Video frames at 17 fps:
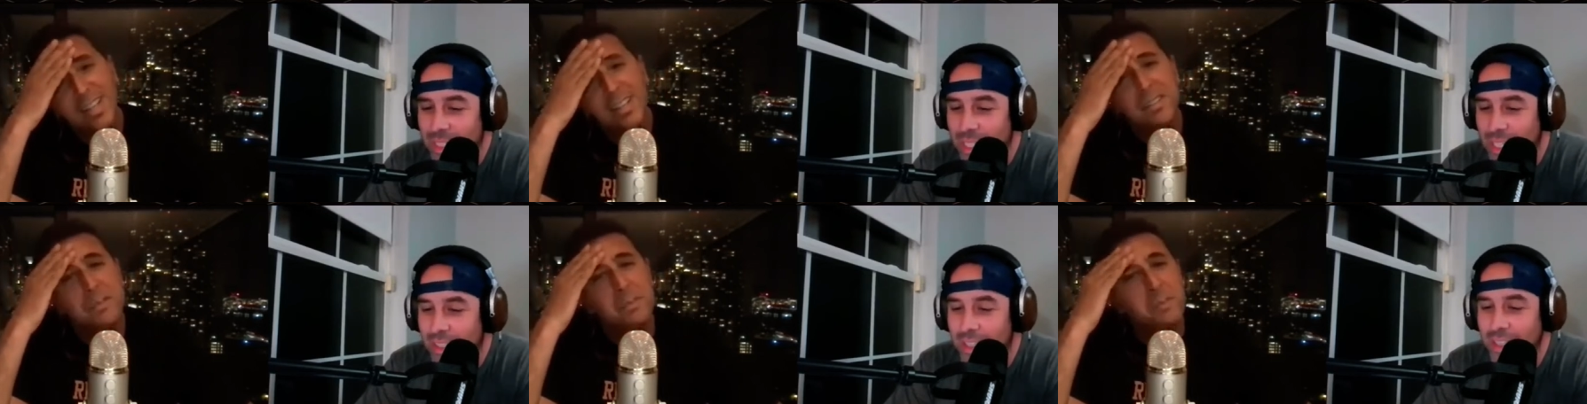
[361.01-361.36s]

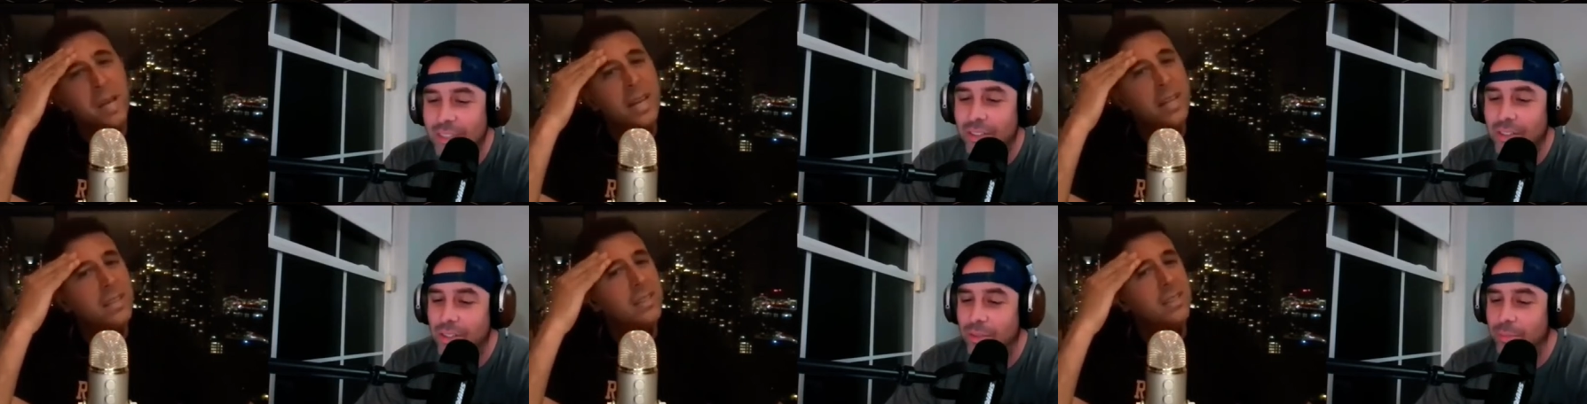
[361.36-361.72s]
Speaker 1: Yeah,
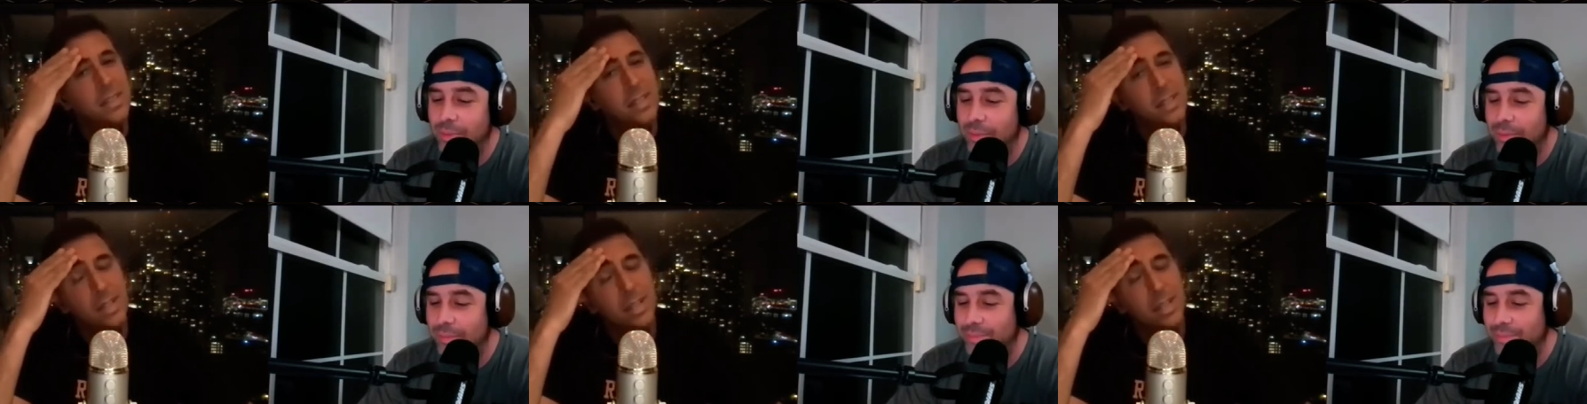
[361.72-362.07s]
Mets good...
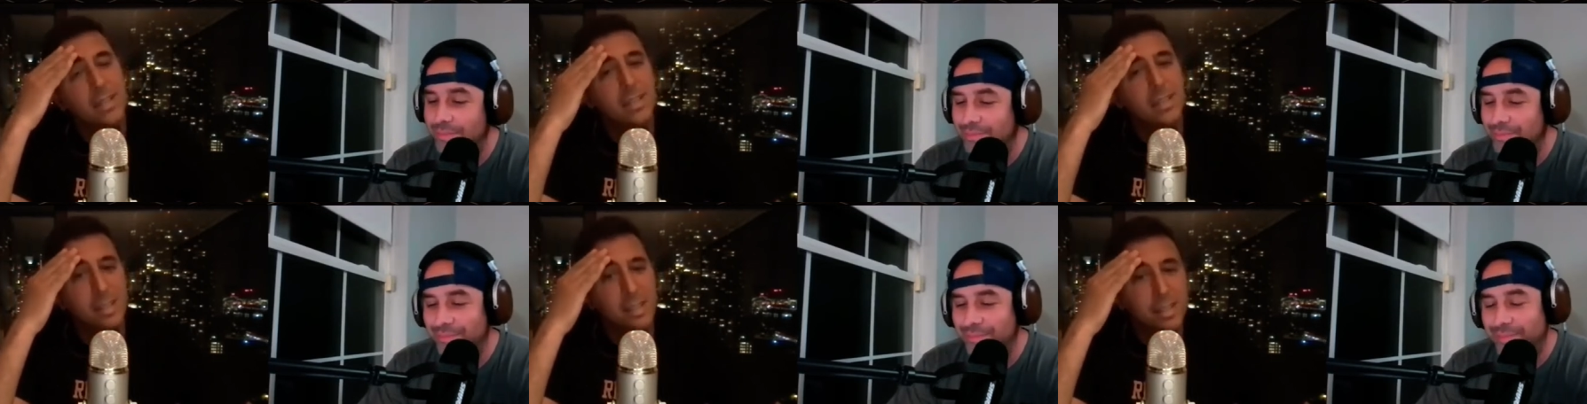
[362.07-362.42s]
and uh,
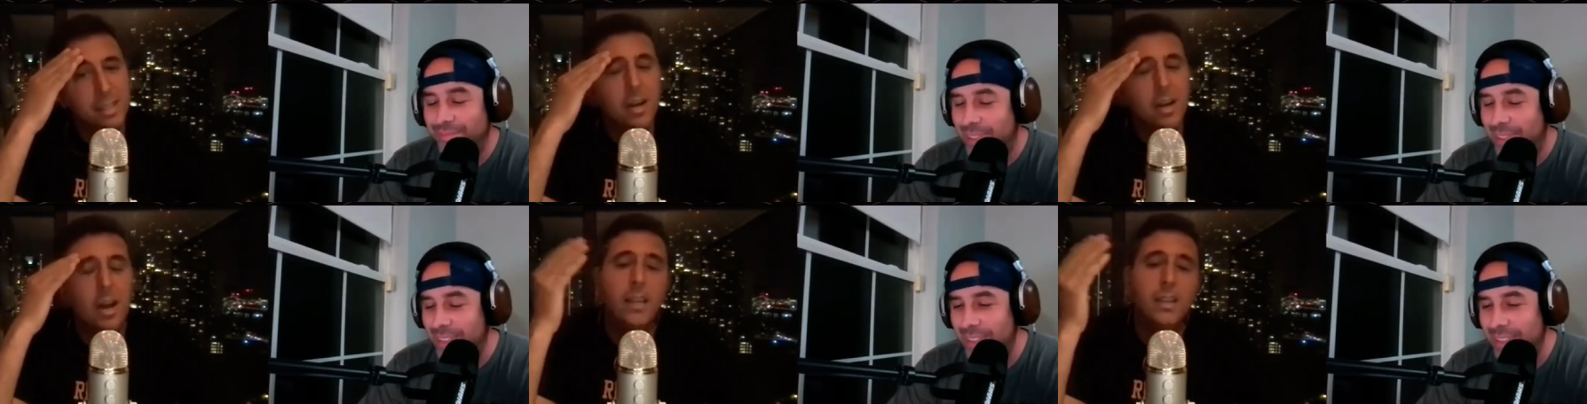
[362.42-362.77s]
uh,
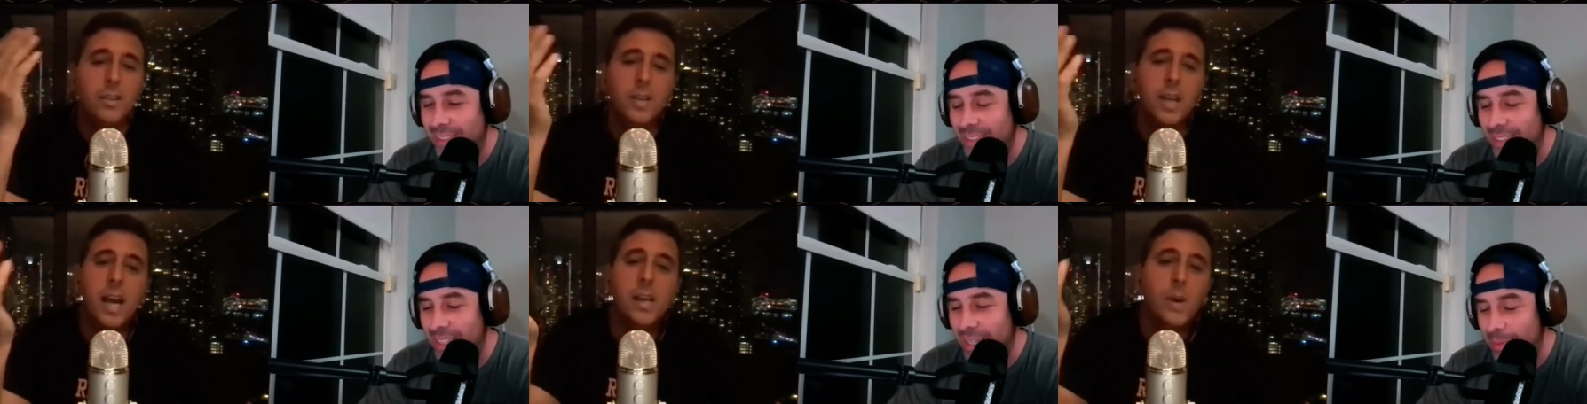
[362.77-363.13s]
you know I,
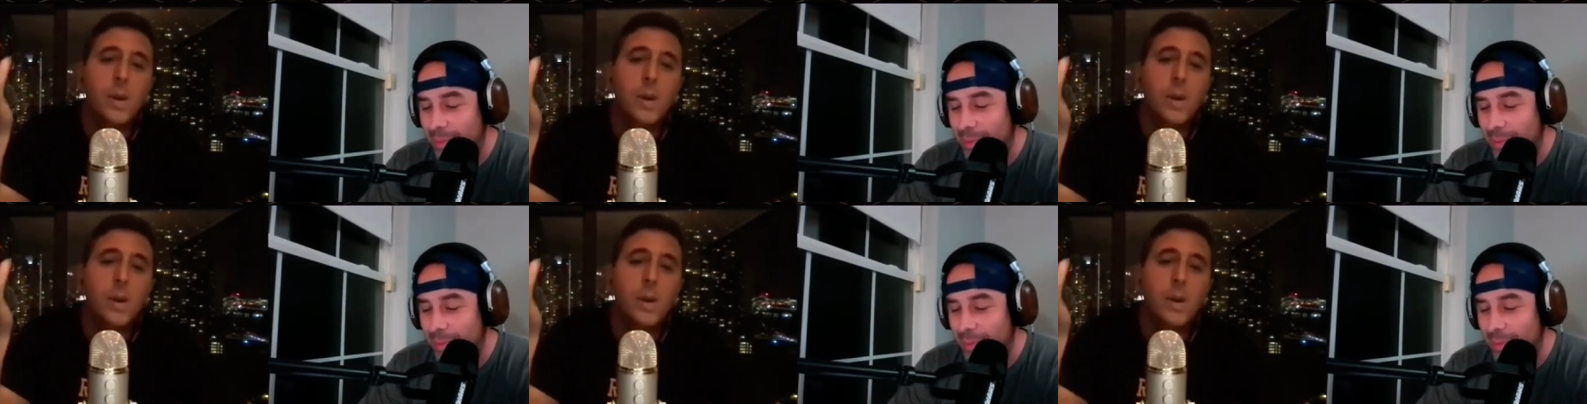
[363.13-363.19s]
you got to